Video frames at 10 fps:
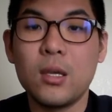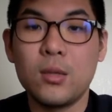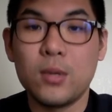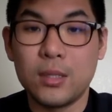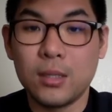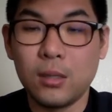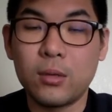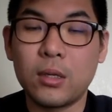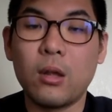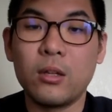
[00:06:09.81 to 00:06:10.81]
You can
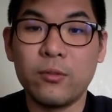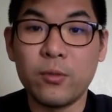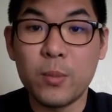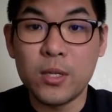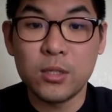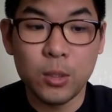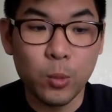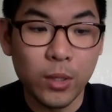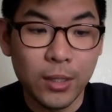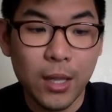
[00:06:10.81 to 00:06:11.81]
look at all the information in
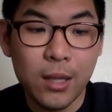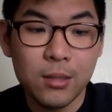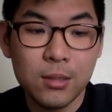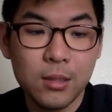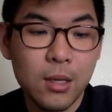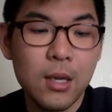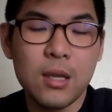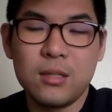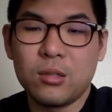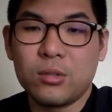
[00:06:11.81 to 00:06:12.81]
one glance
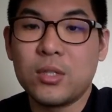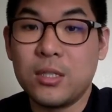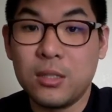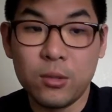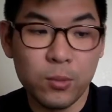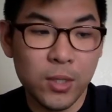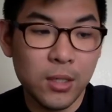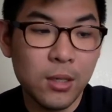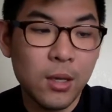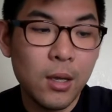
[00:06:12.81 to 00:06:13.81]
and it's also easy to read.